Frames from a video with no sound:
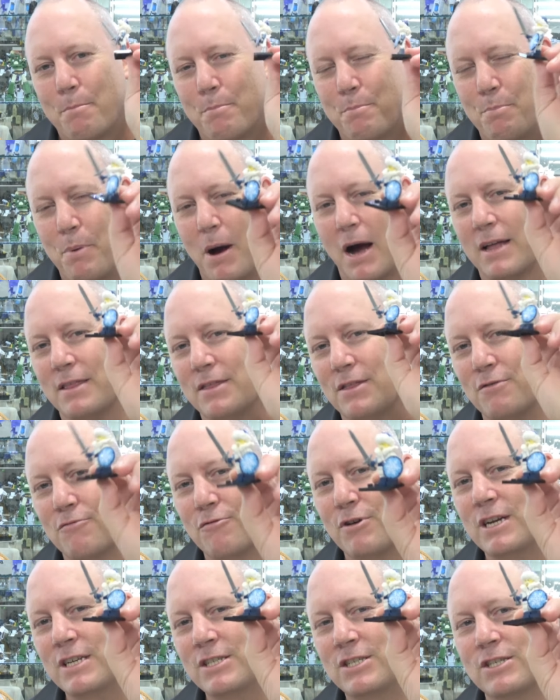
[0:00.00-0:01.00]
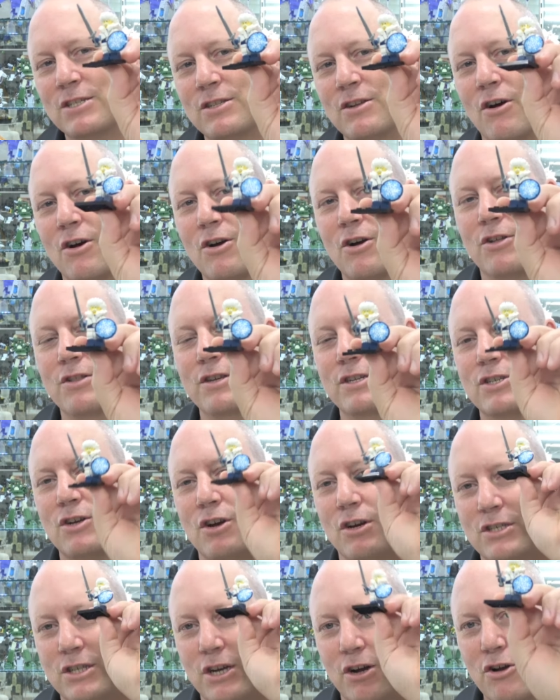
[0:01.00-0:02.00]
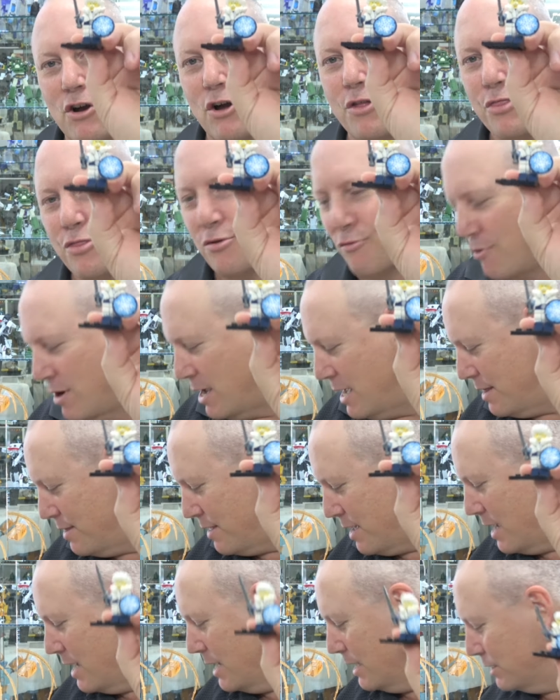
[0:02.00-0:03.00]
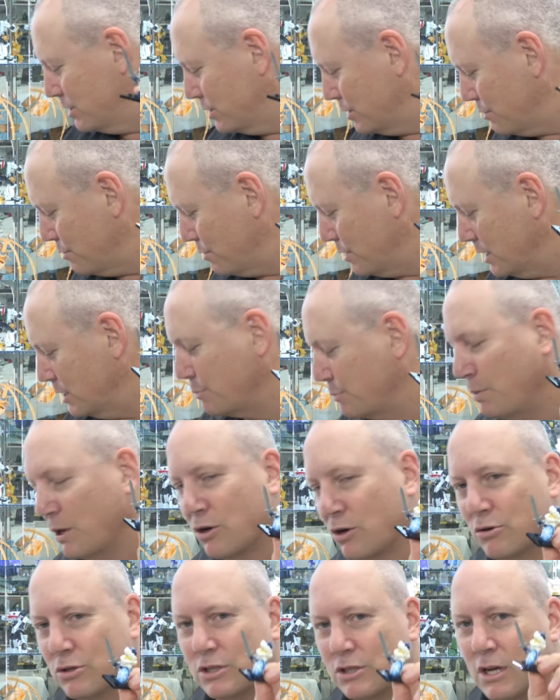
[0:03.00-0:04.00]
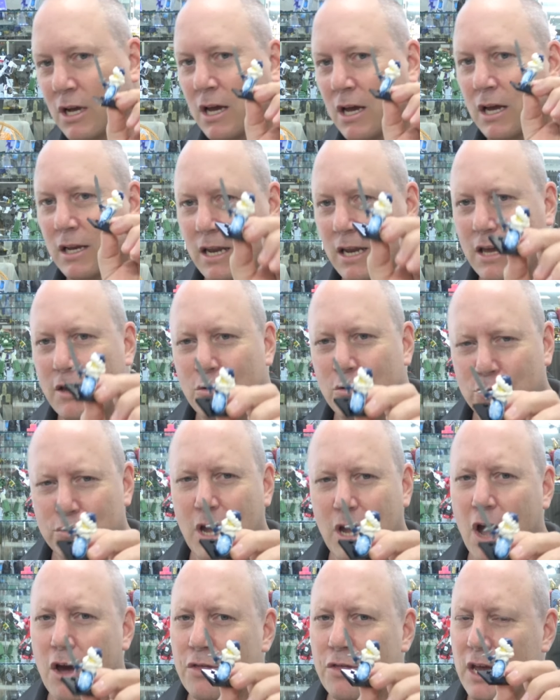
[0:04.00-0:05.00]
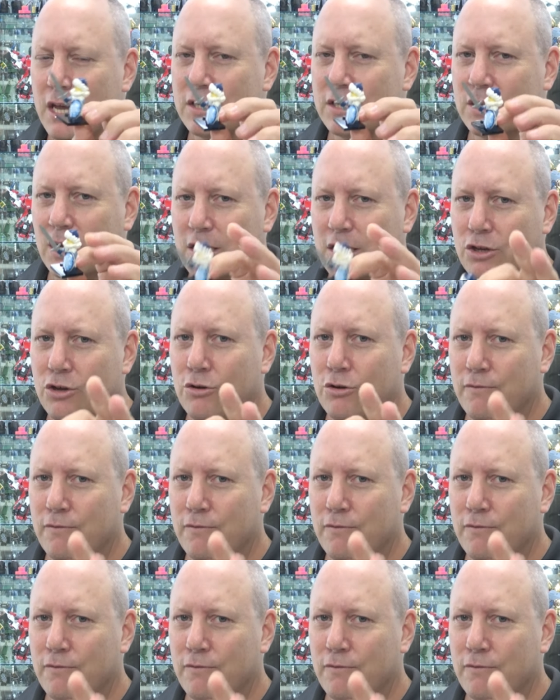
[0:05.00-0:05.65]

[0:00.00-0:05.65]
But the reason I got this guy, so I got 3 of these, is because now you all know there's a new